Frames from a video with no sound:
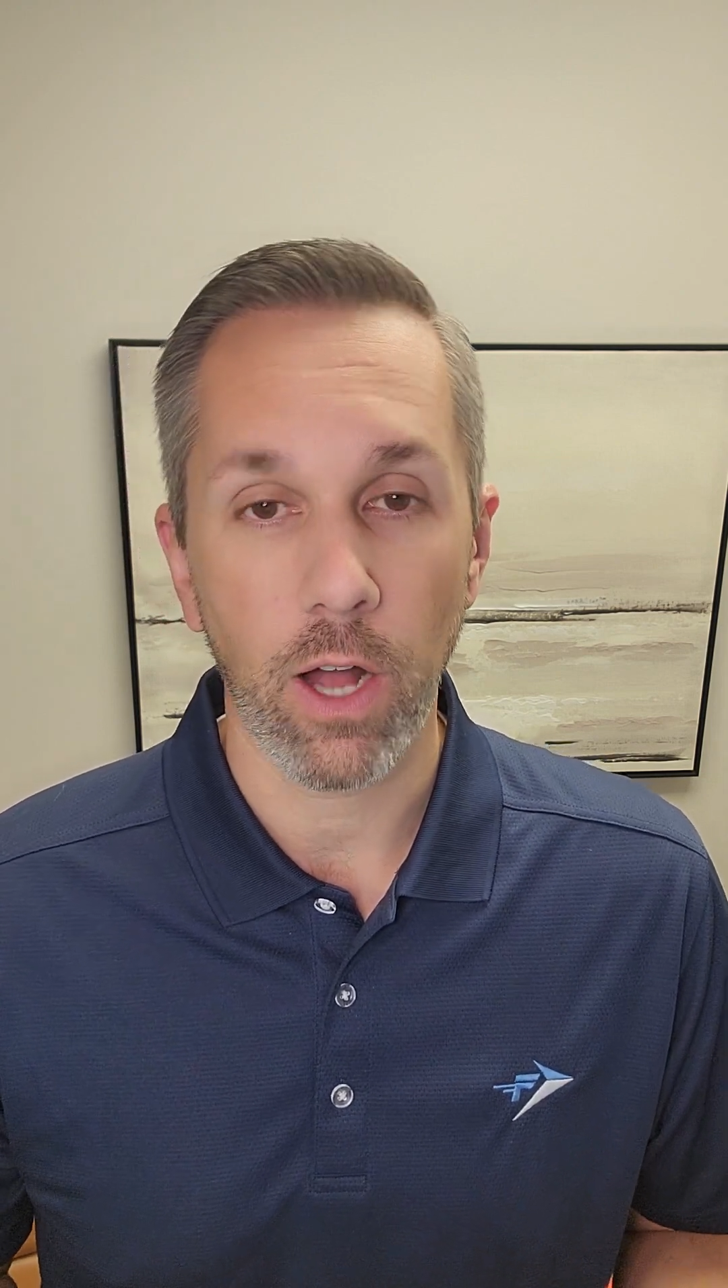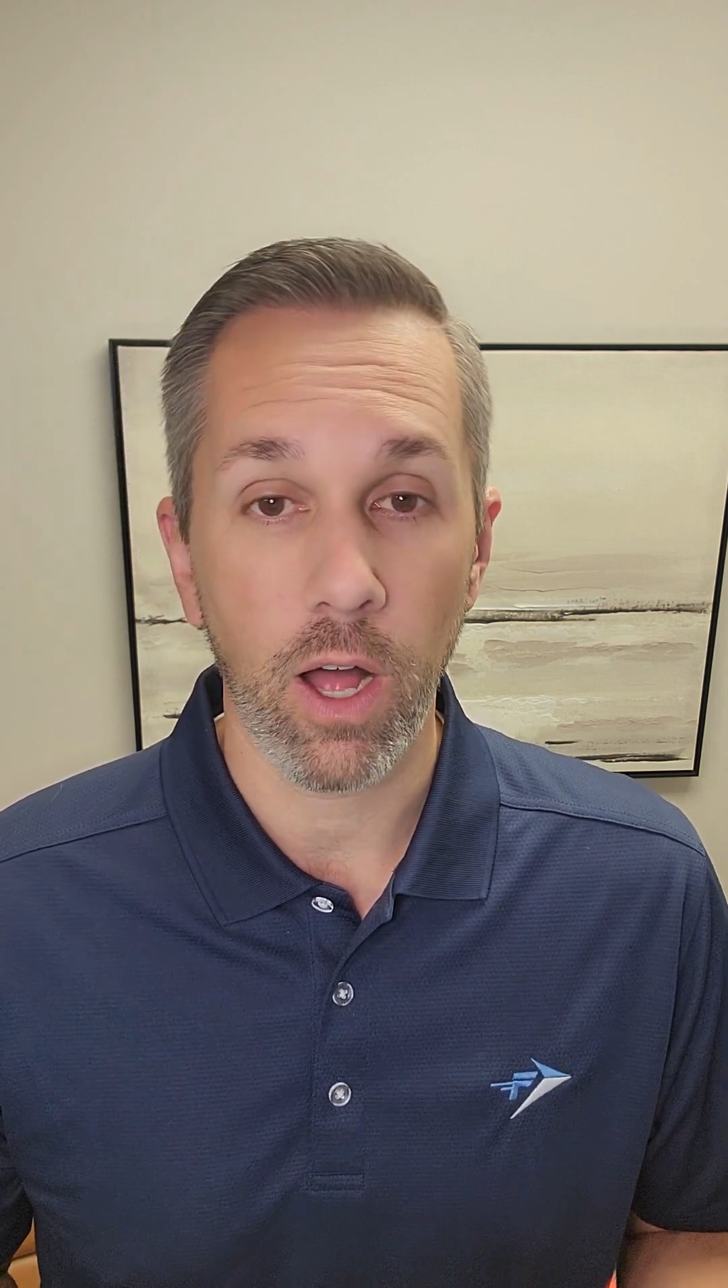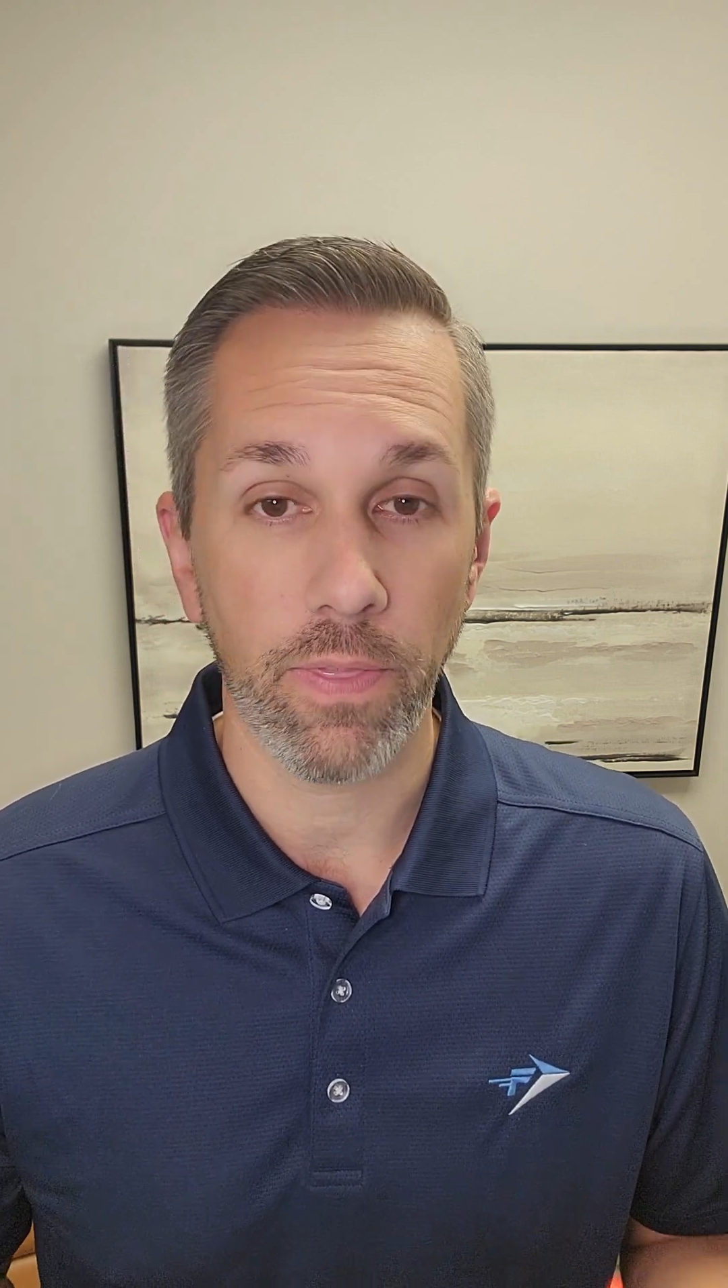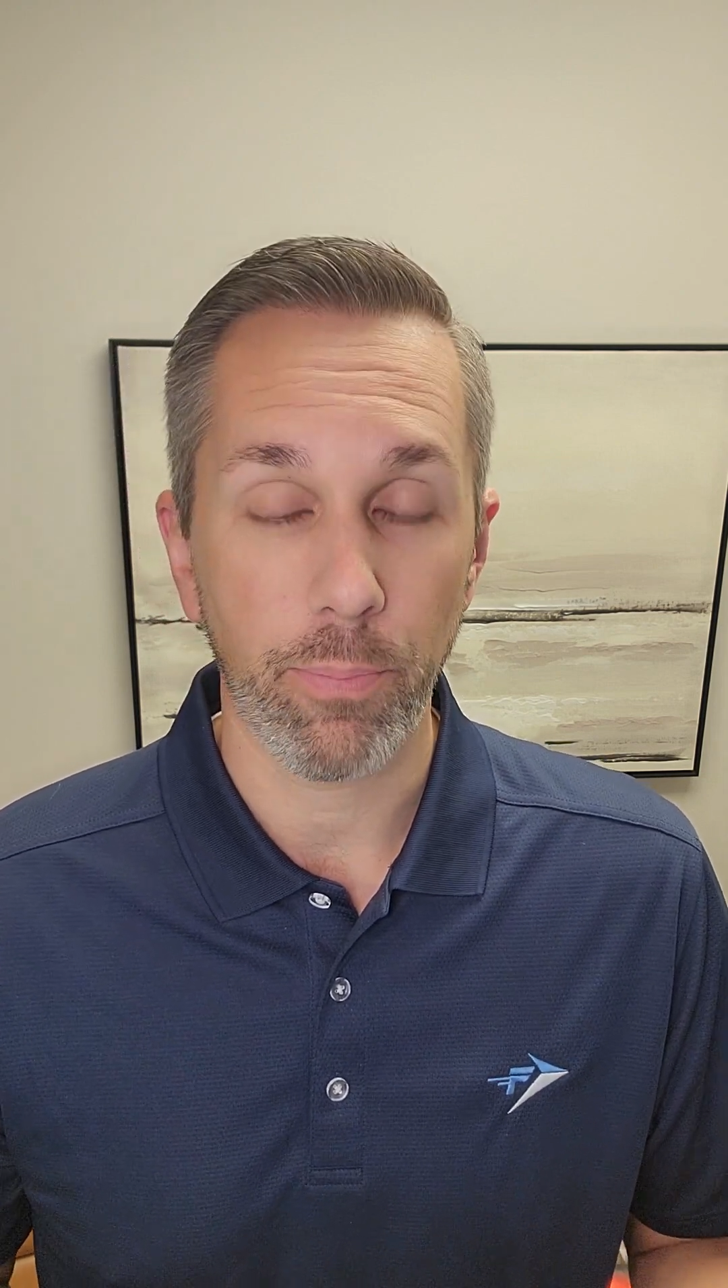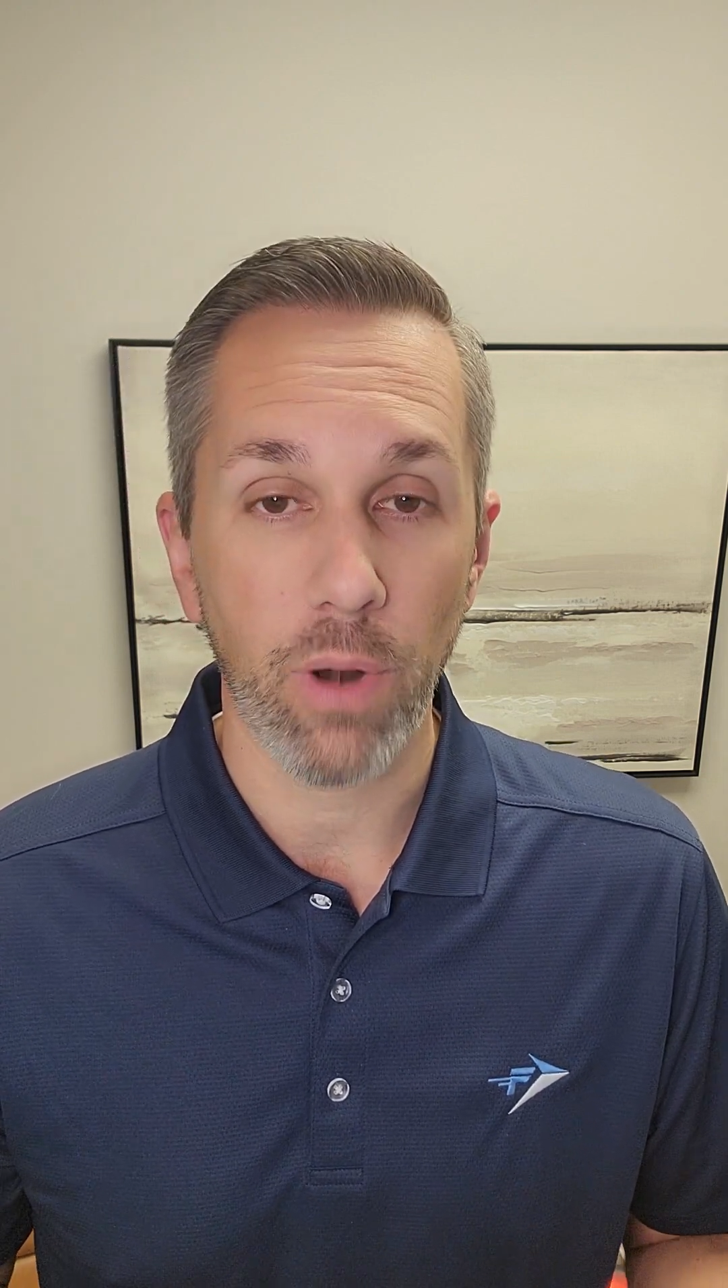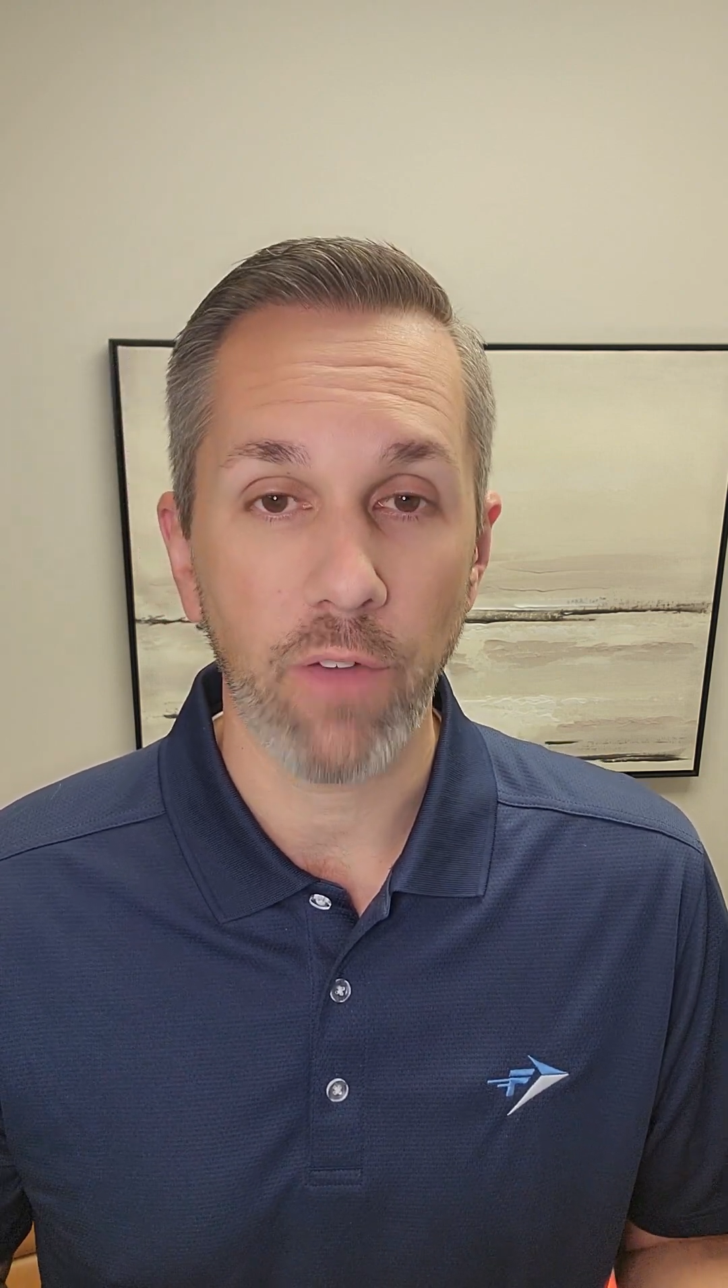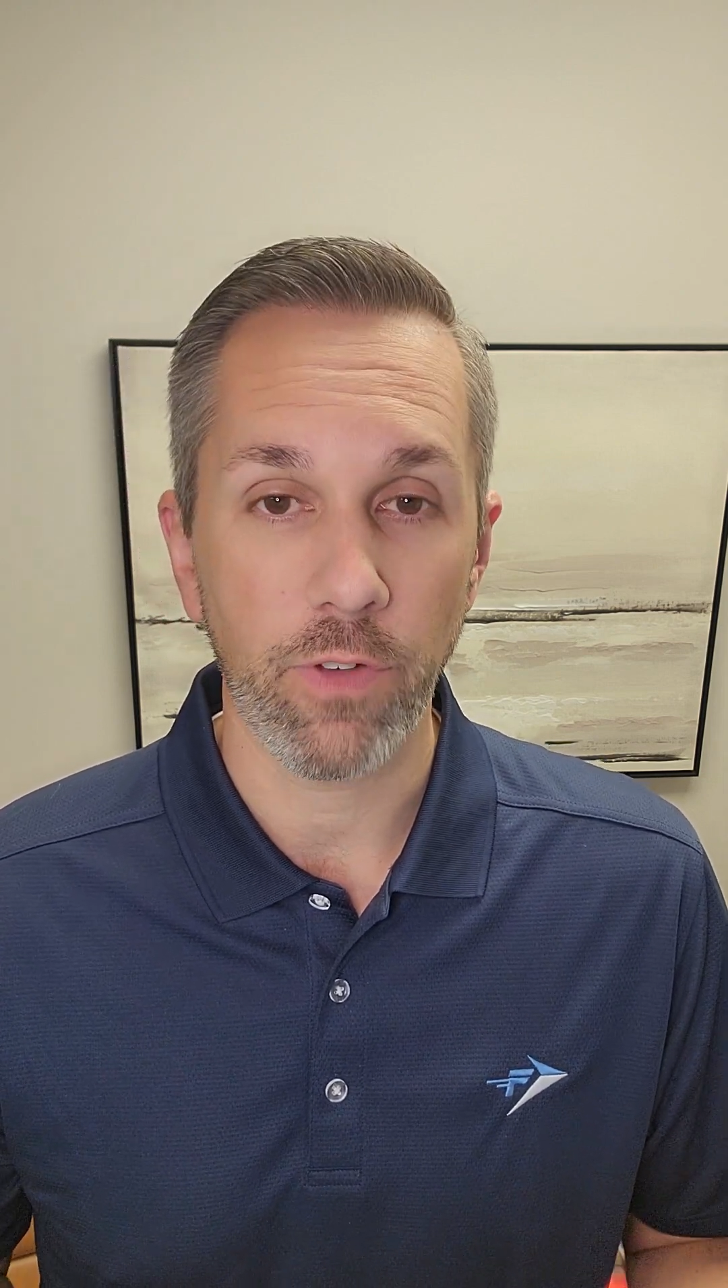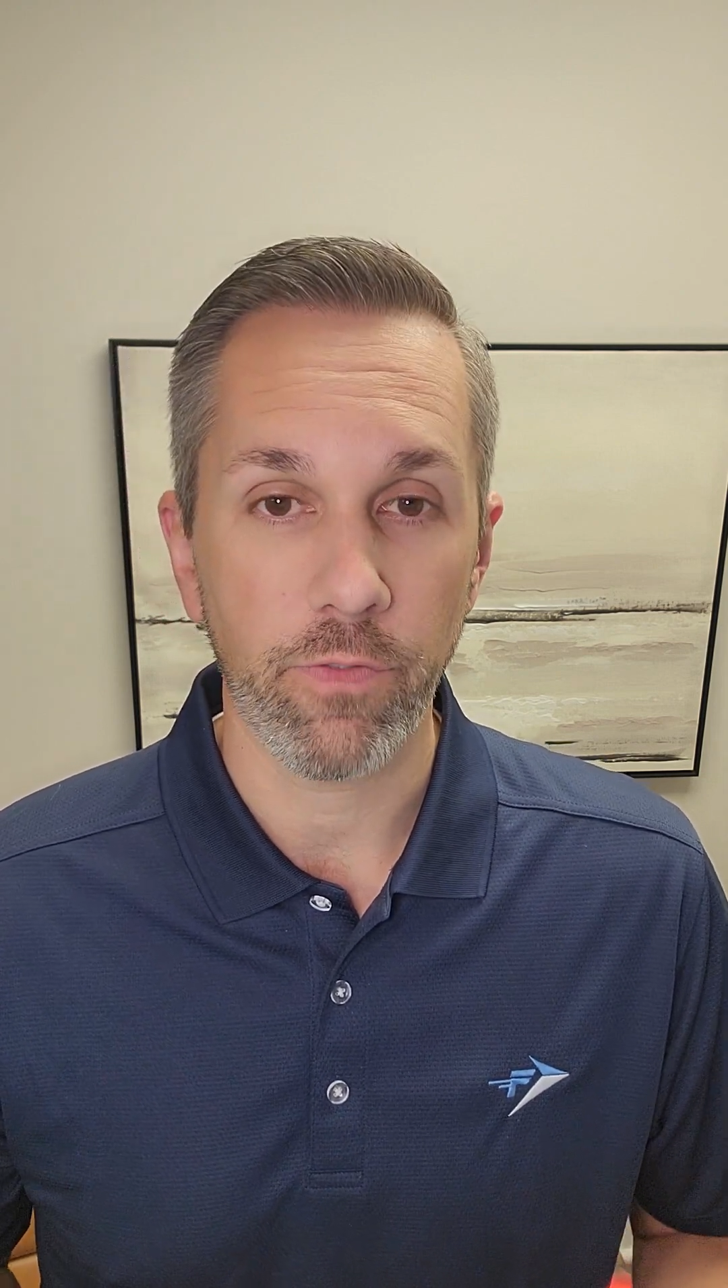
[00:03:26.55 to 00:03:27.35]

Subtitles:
on the profit